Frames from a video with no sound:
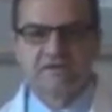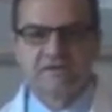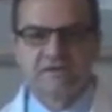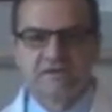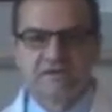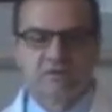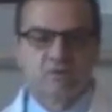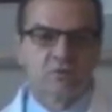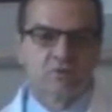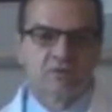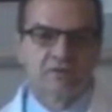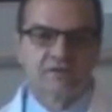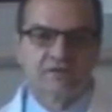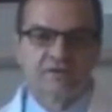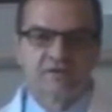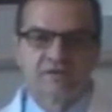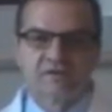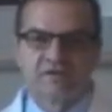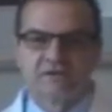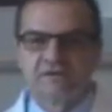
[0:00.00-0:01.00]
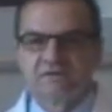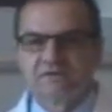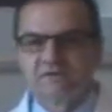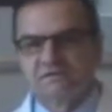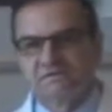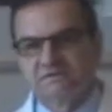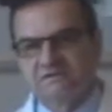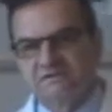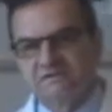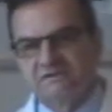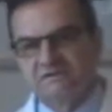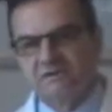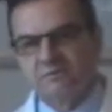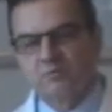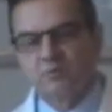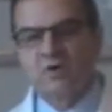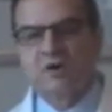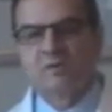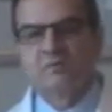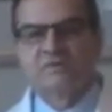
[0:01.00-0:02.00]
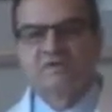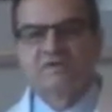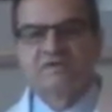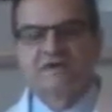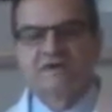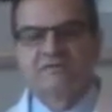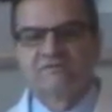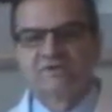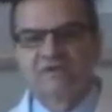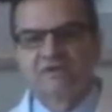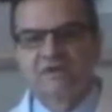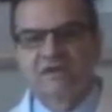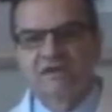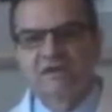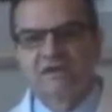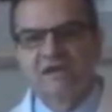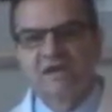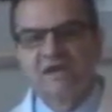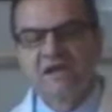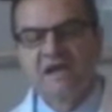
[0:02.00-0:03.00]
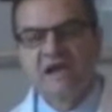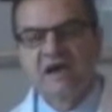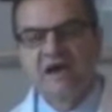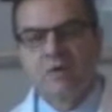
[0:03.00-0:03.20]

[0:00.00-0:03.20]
equally a problem to that of today.